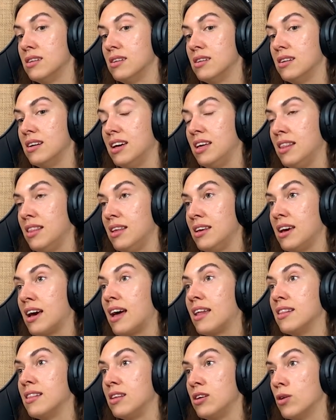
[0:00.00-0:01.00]
in the
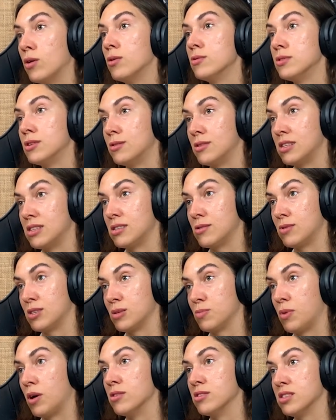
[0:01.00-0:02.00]
end the owner is
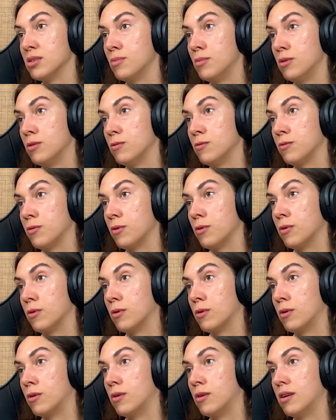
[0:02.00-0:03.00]
responsible
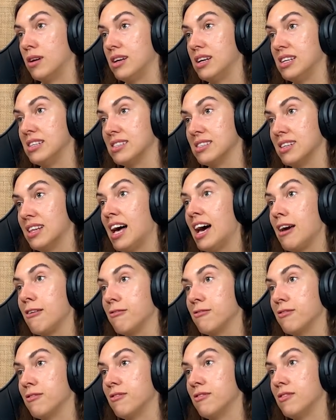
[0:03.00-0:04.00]
for its
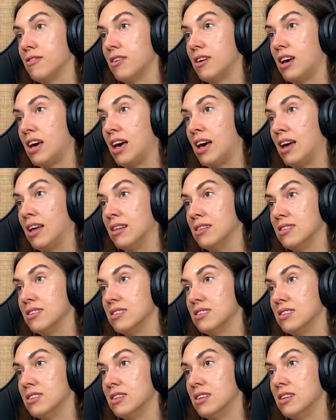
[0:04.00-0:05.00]
life and
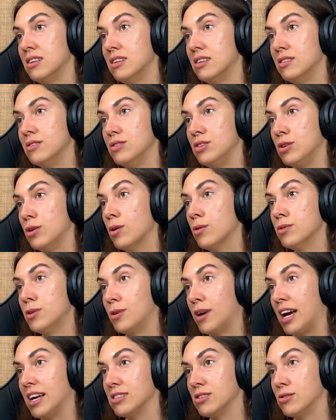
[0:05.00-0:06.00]
the owner
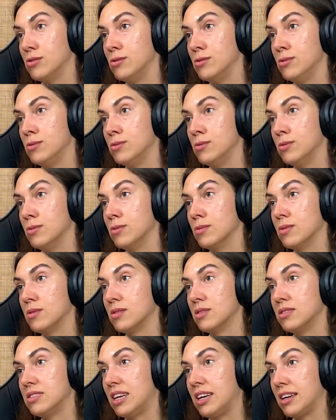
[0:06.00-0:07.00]
has to
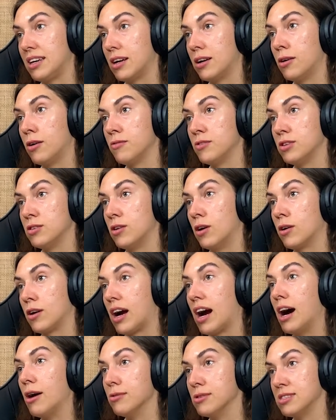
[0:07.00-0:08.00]
take care of the dog
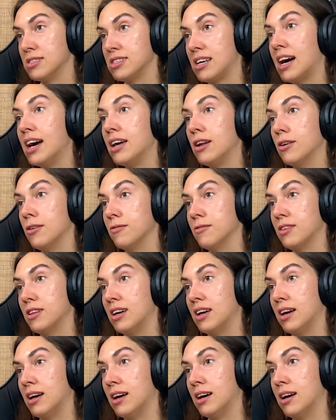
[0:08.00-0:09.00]
outside of
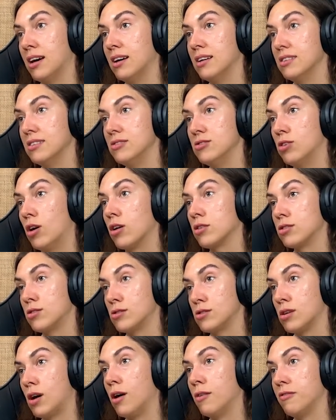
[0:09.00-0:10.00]
the doctor's
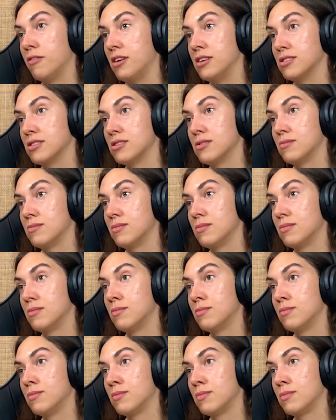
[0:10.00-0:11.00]
office.
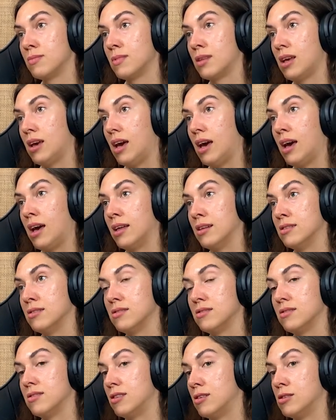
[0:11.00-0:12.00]
And
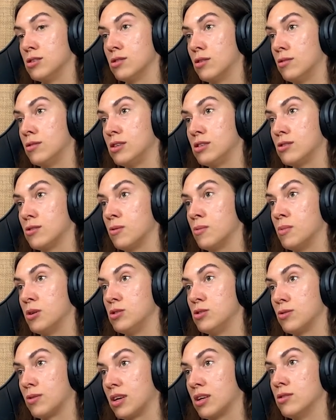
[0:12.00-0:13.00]
there is only so much
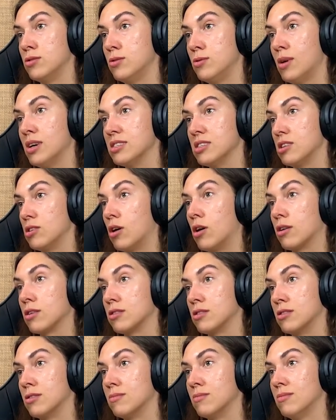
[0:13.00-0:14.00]
you can do as a
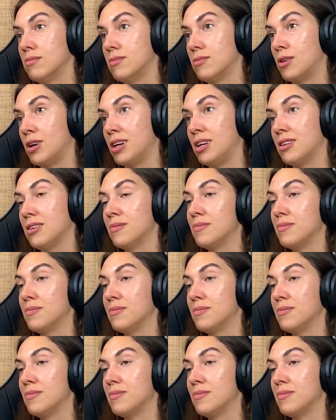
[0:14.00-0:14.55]
doctor, right?